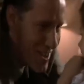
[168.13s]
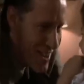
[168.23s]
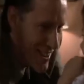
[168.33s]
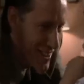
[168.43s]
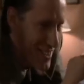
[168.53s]
me
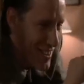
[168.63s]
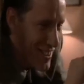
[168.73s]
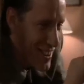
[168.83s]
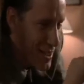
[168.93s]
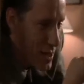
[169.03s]
tell this
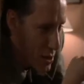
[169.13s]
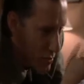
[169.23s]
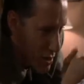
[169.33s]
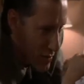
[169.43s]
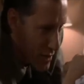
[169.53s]
story.
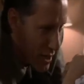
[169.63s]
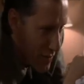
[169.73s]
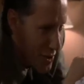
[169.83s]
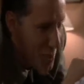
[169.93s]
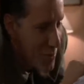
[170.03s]
3 to 5, no